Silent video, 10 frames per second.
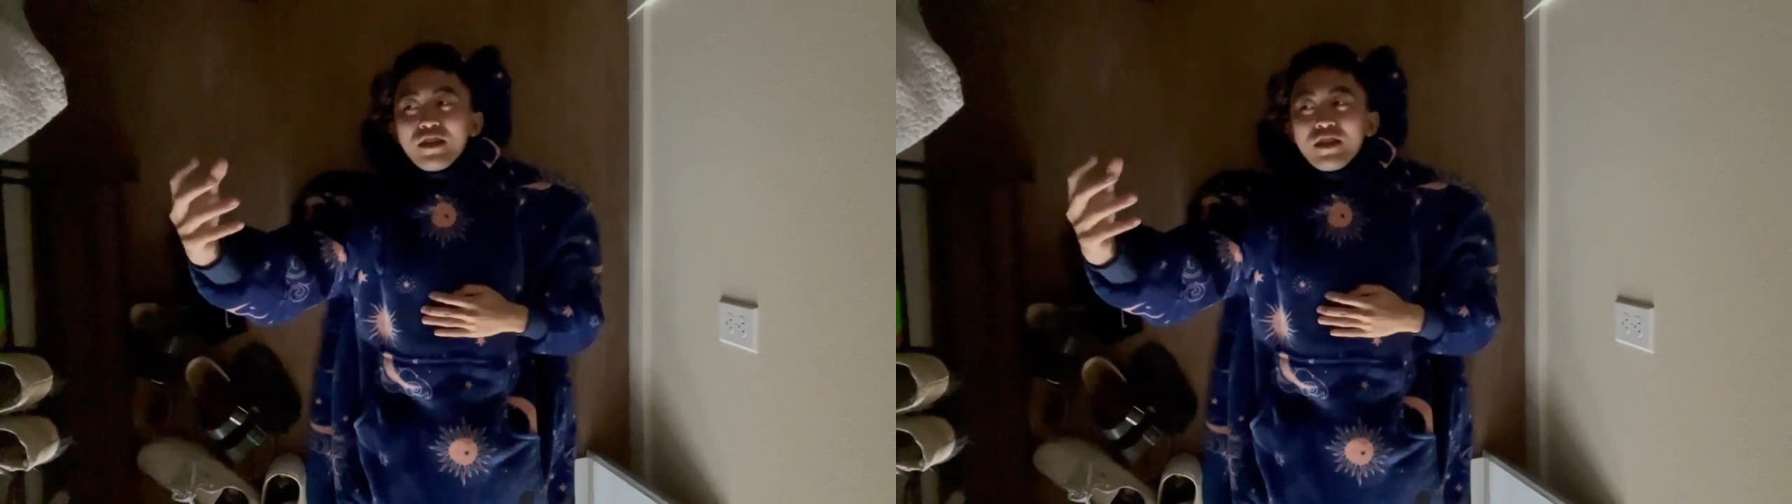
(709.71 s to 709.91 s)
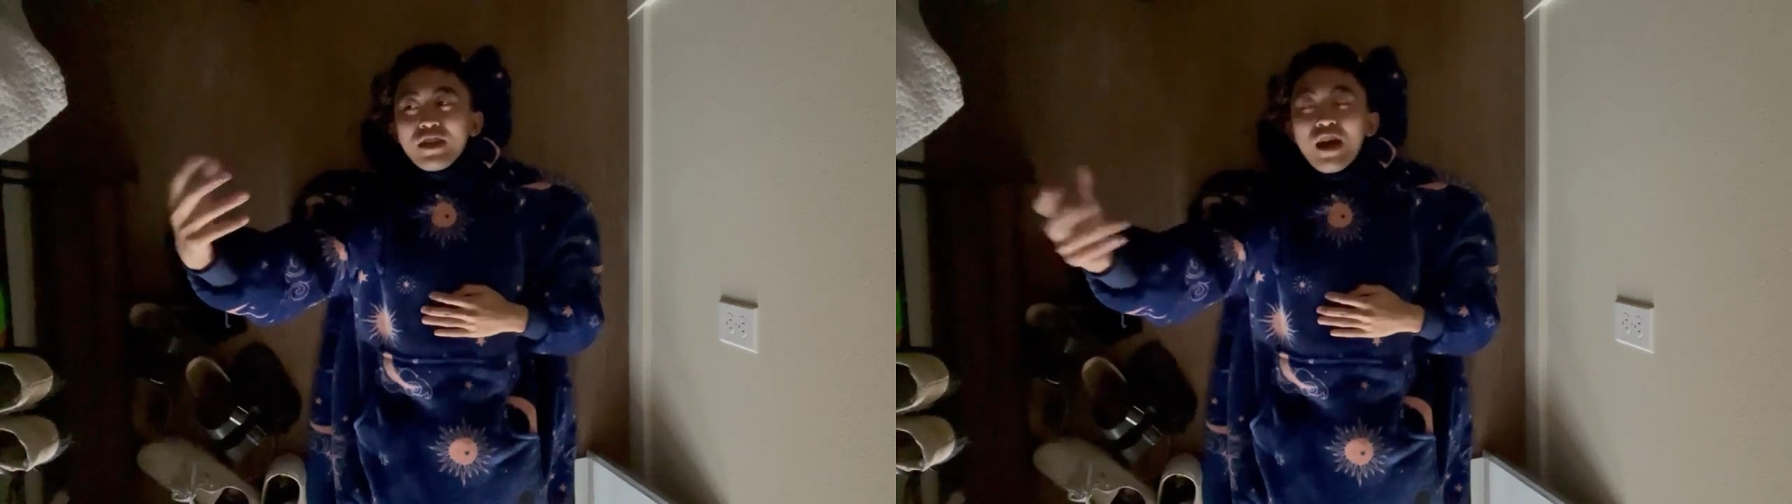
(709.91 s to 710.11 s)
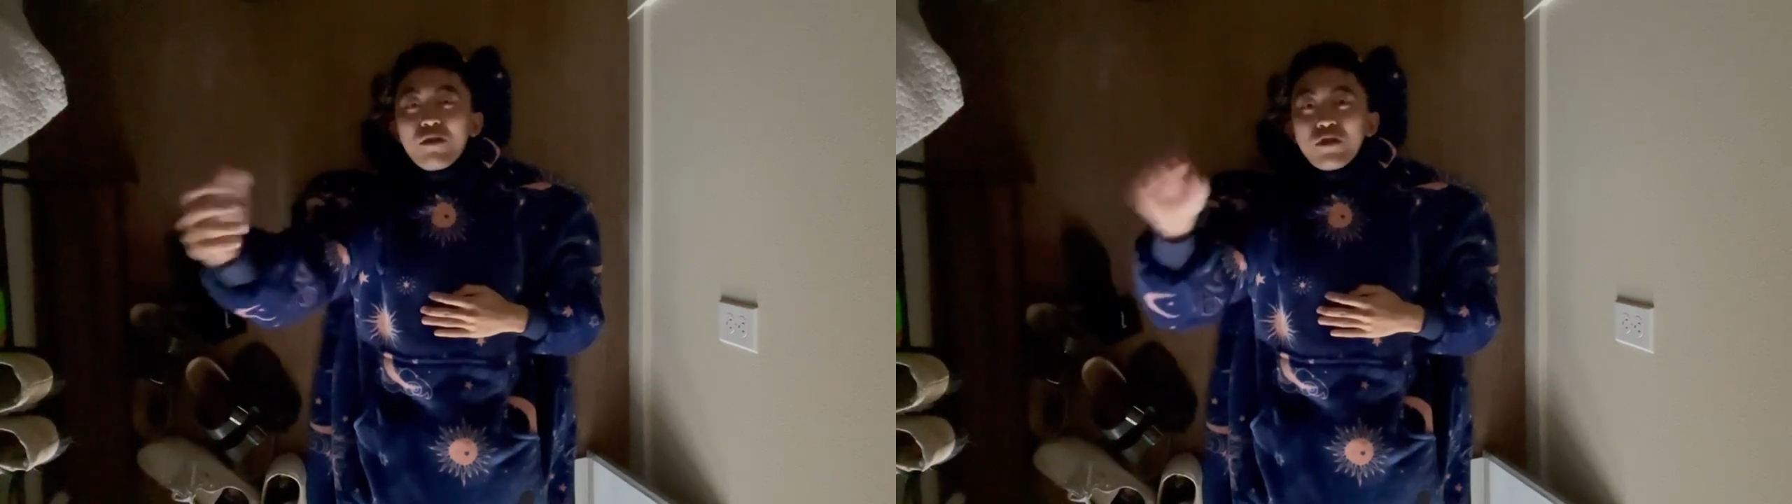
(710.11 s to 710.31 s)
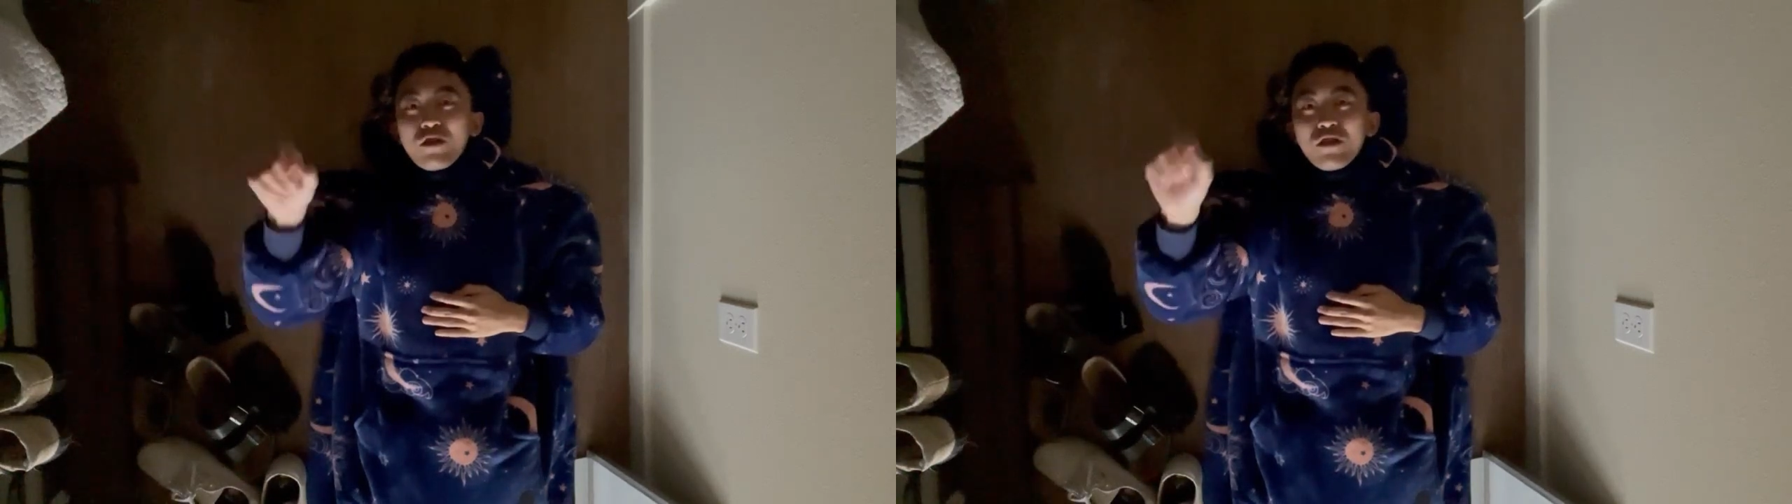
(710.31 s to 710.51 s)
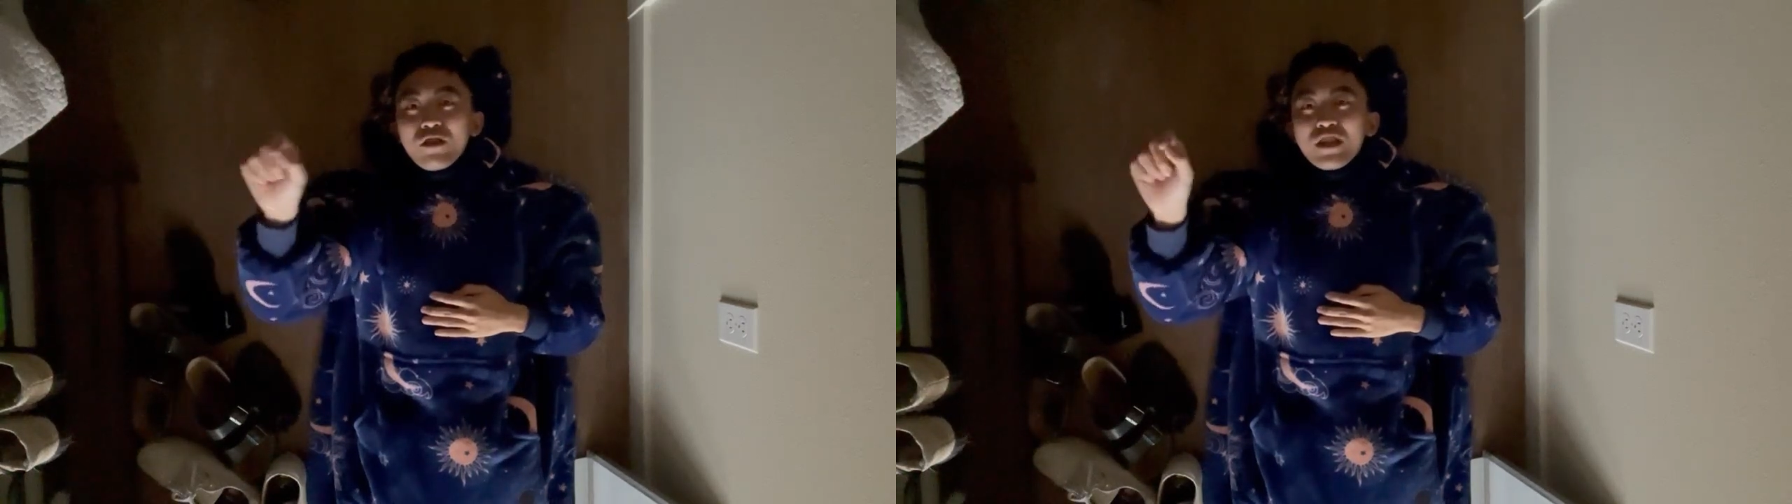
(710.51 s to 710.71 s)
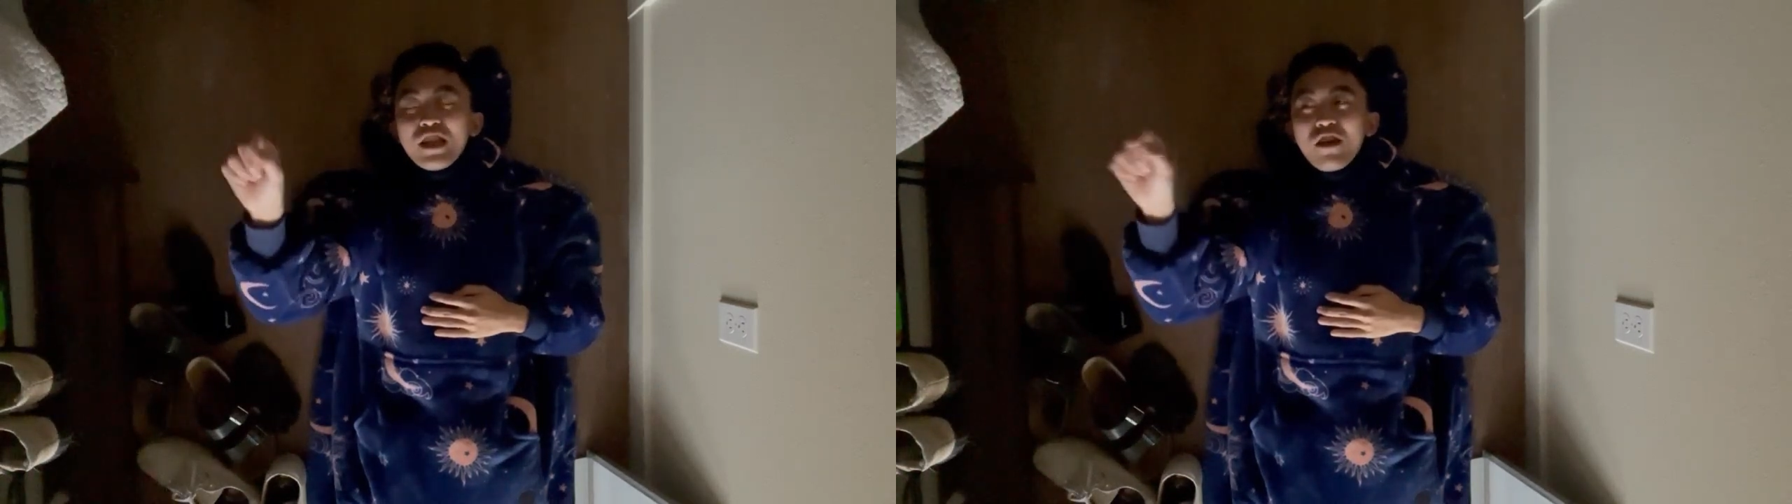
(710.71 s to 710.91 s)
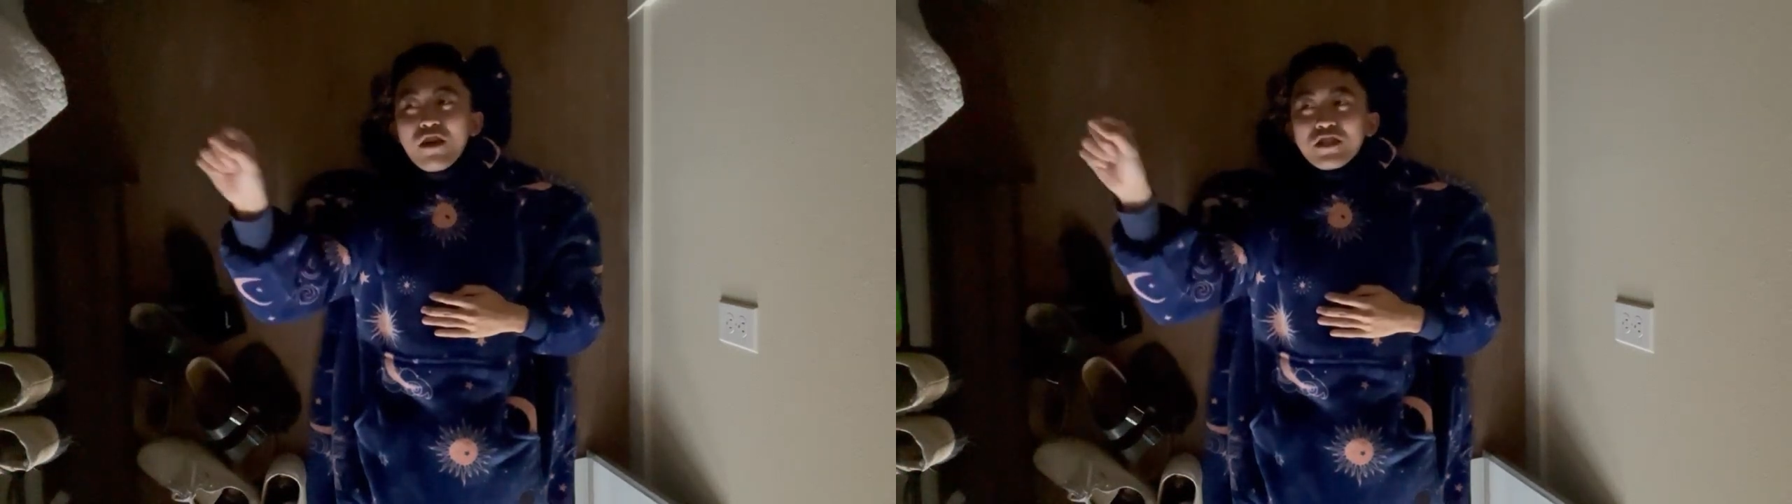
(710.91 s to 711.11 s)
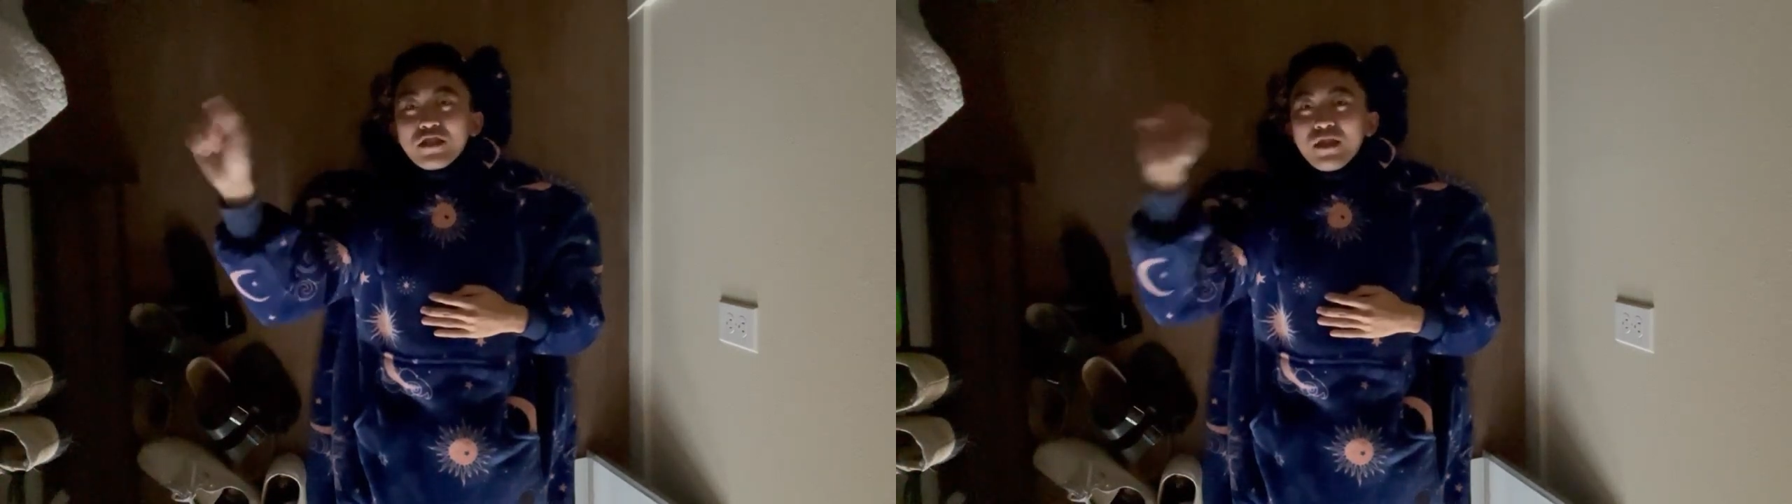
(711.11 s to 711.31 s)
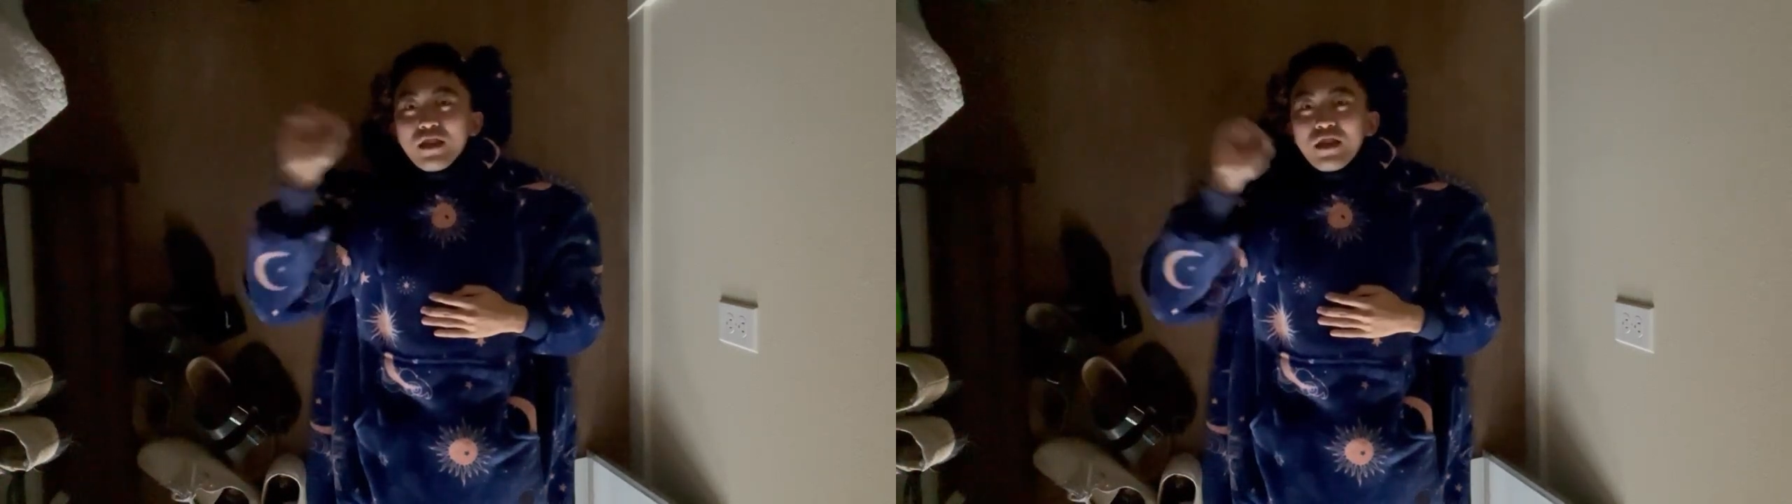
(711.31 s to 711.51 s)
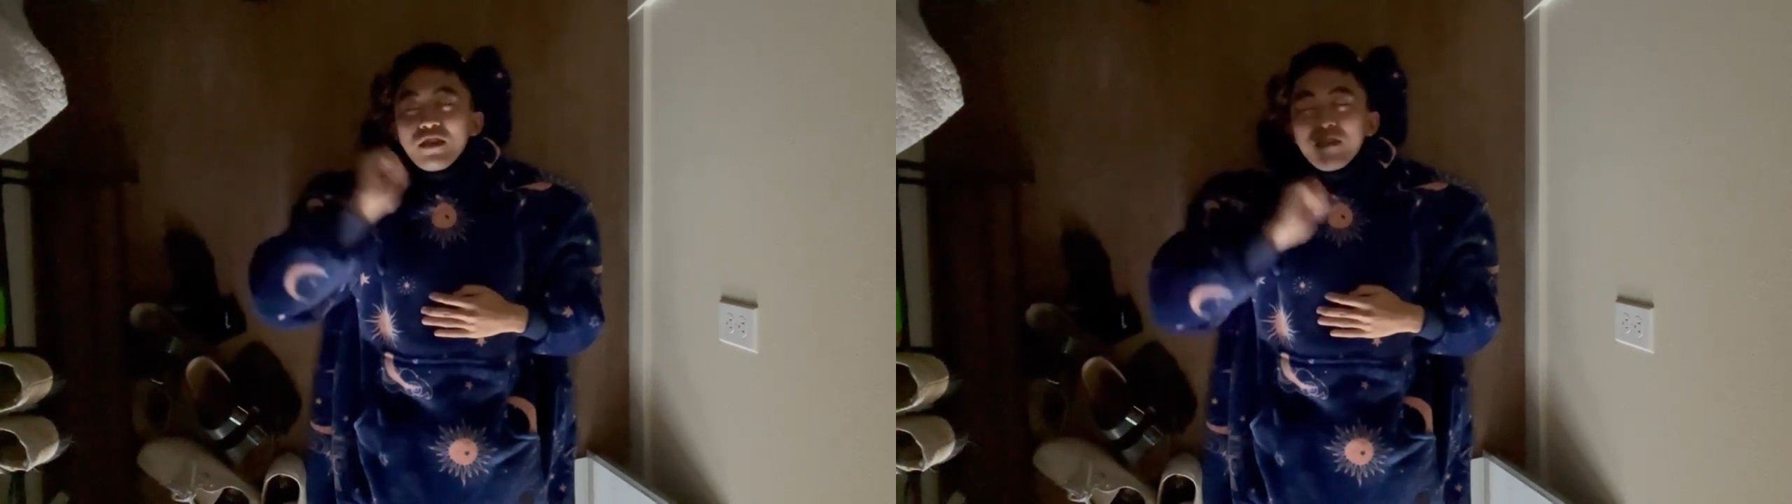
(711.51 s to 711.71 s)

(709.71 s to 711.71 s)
counter kiosk thing.